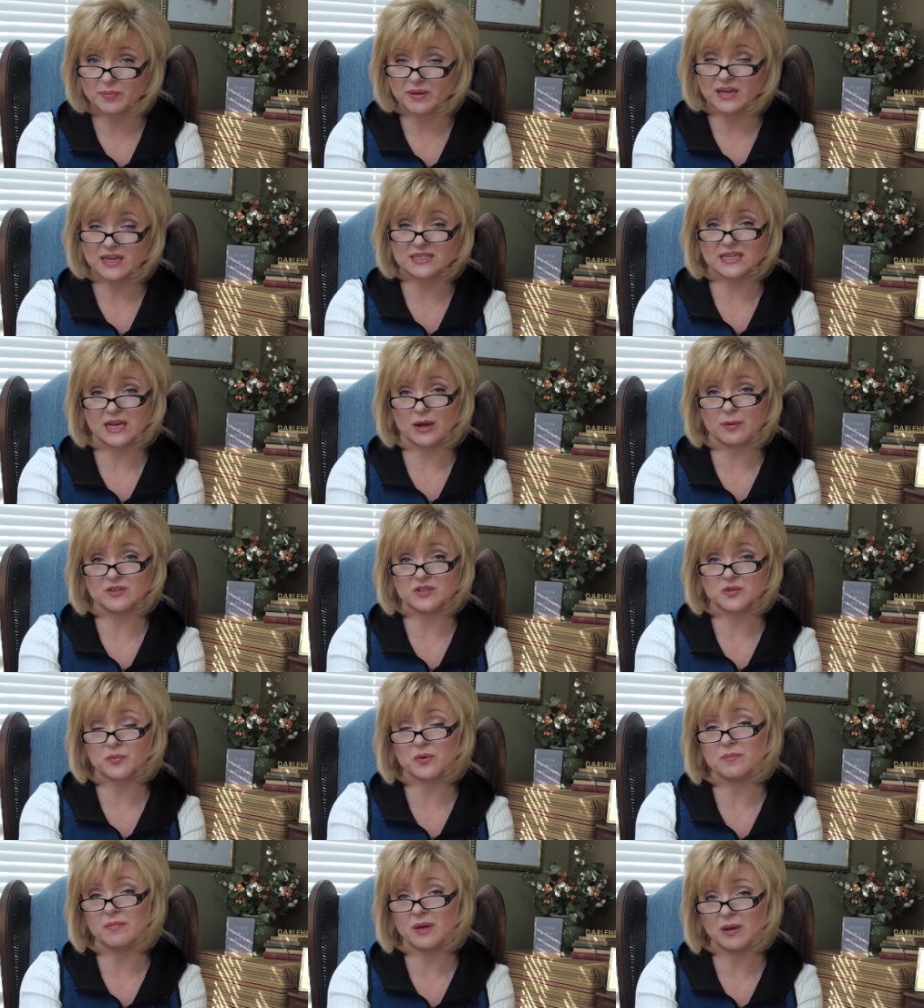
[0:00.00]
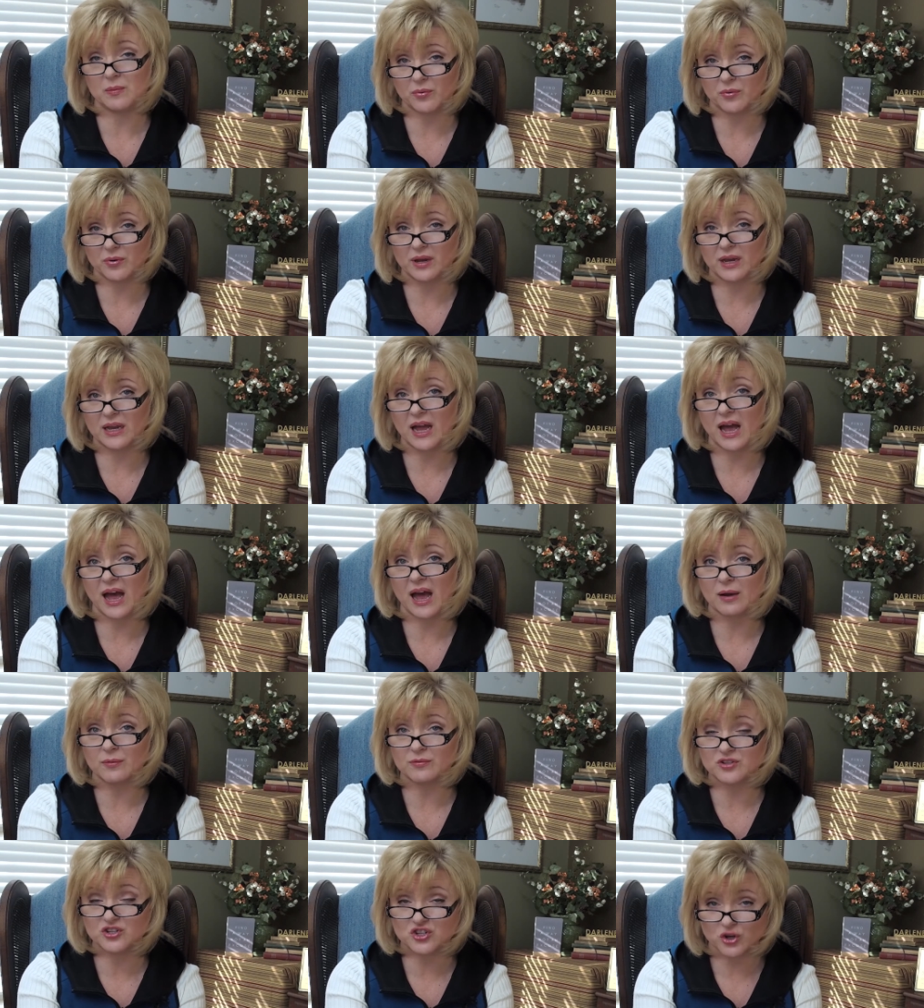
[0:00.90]
because I was remembering
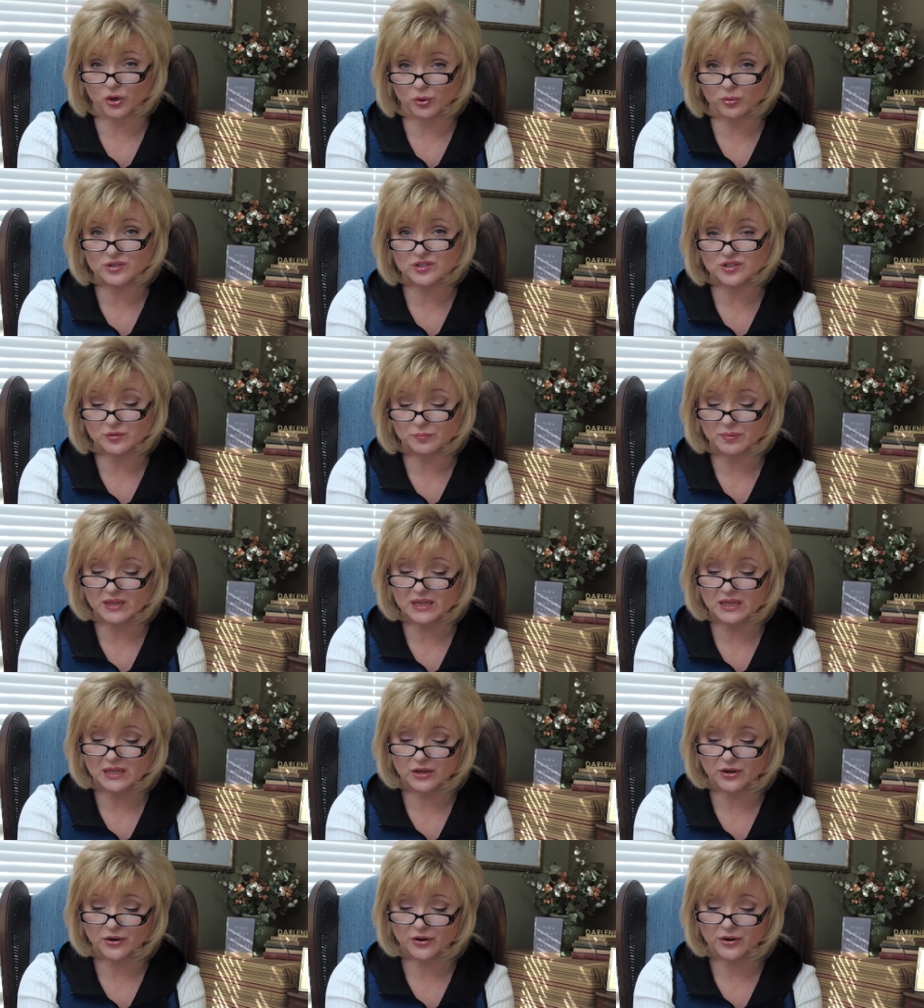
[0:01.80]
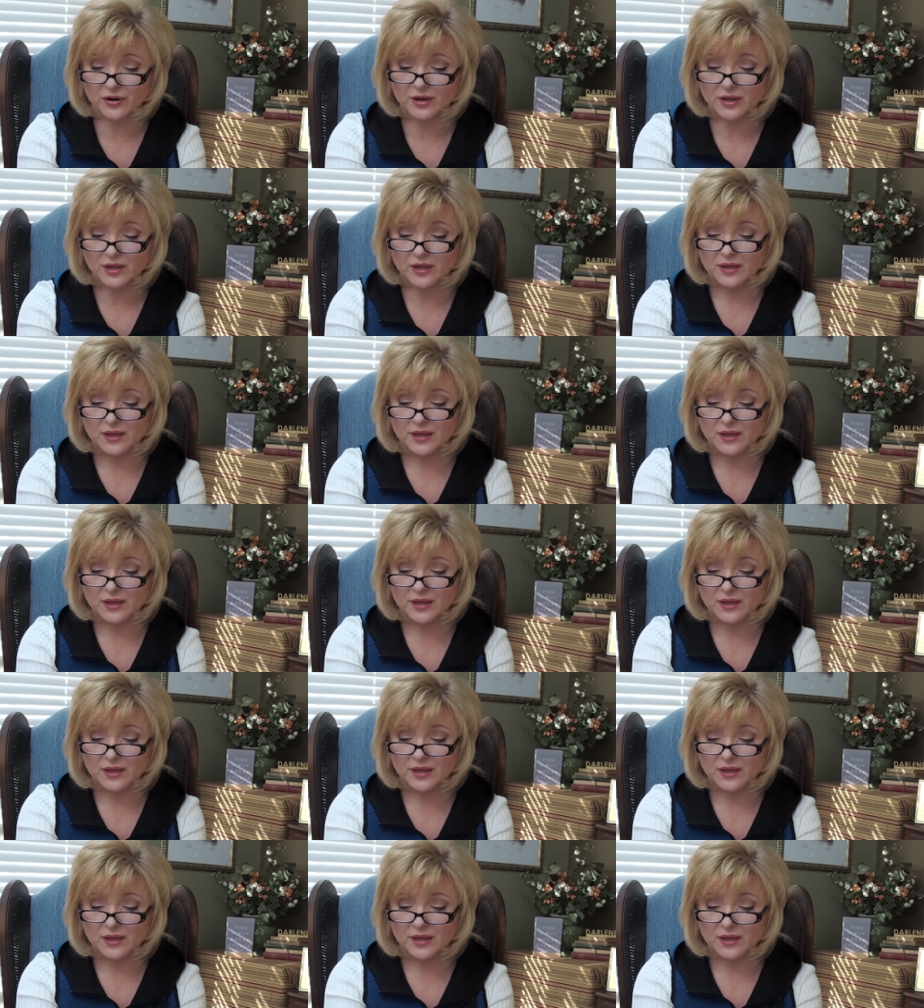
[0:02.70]
I chose to be here,